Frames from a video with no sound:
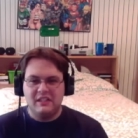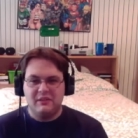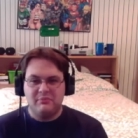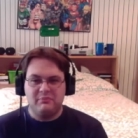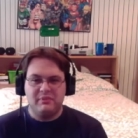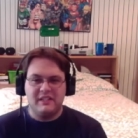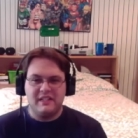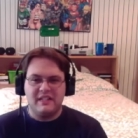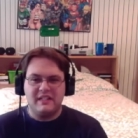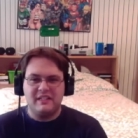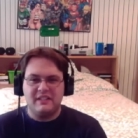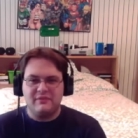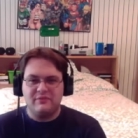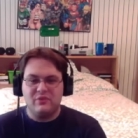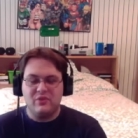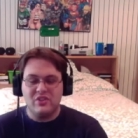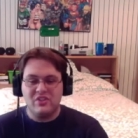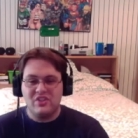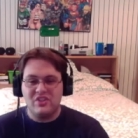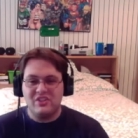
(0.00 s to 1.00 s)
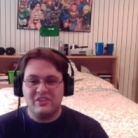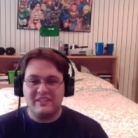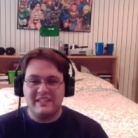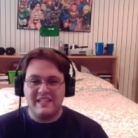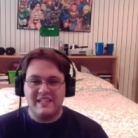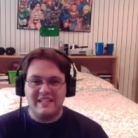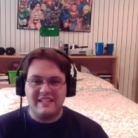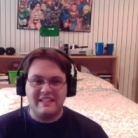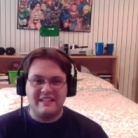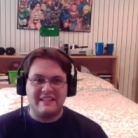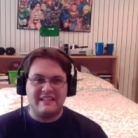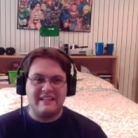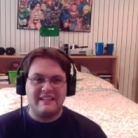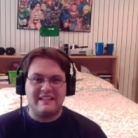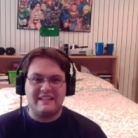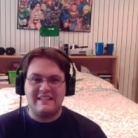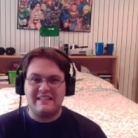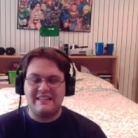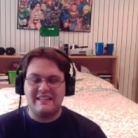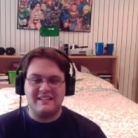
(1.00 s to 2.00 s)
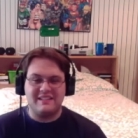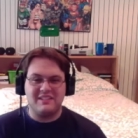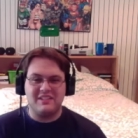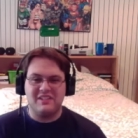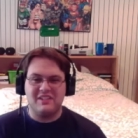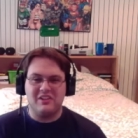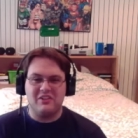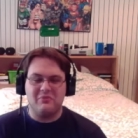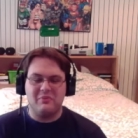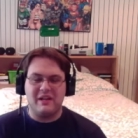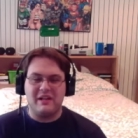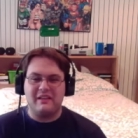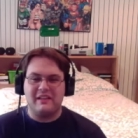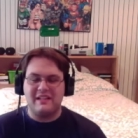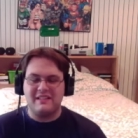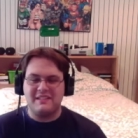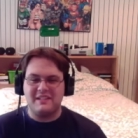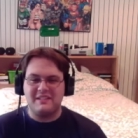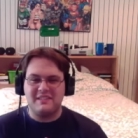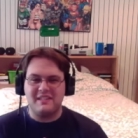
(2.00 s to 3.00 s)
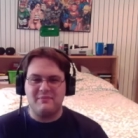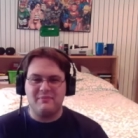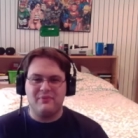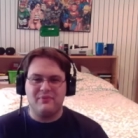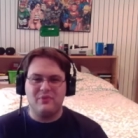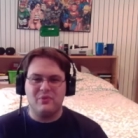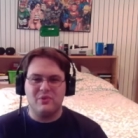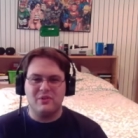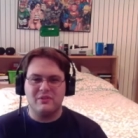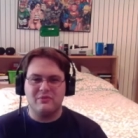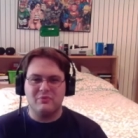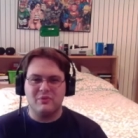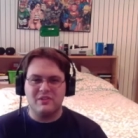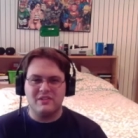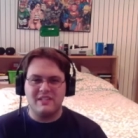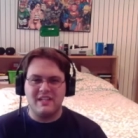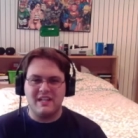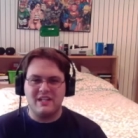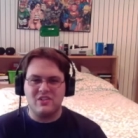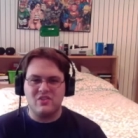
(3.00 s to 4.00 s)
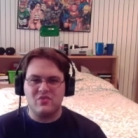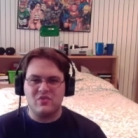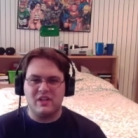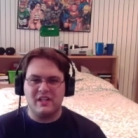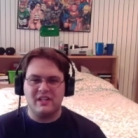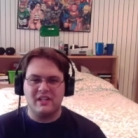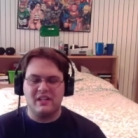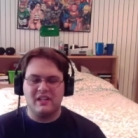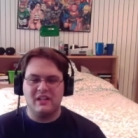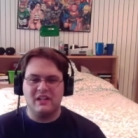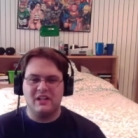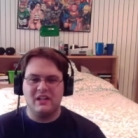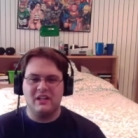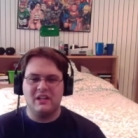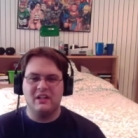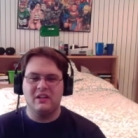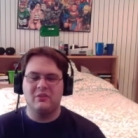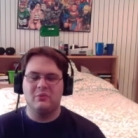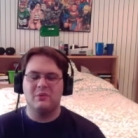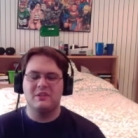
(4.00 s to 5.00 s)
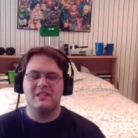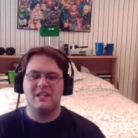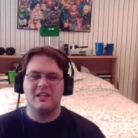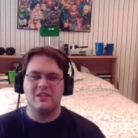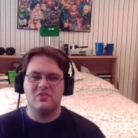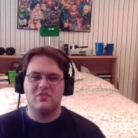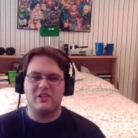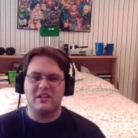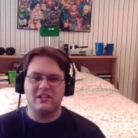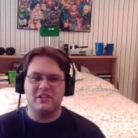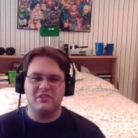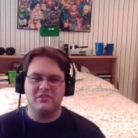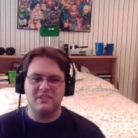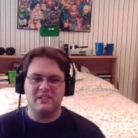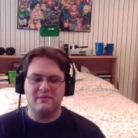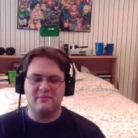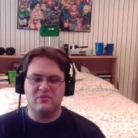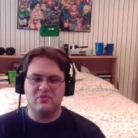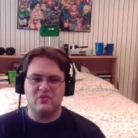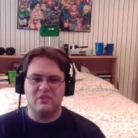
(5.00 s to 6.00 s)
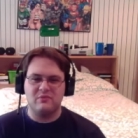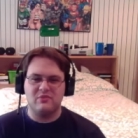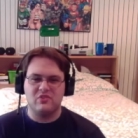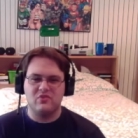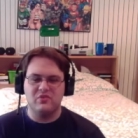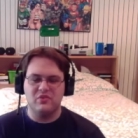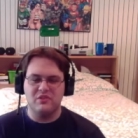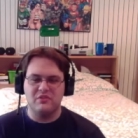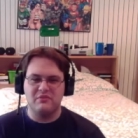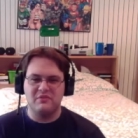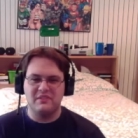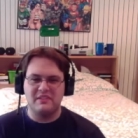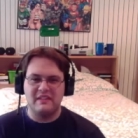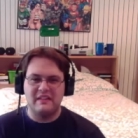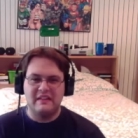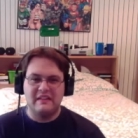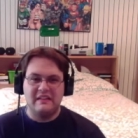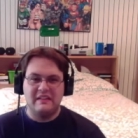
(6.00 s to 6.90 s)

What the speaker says: But unfortunately, it doesn't go well, as I said before, where Datatron goes and absorbs Cruz.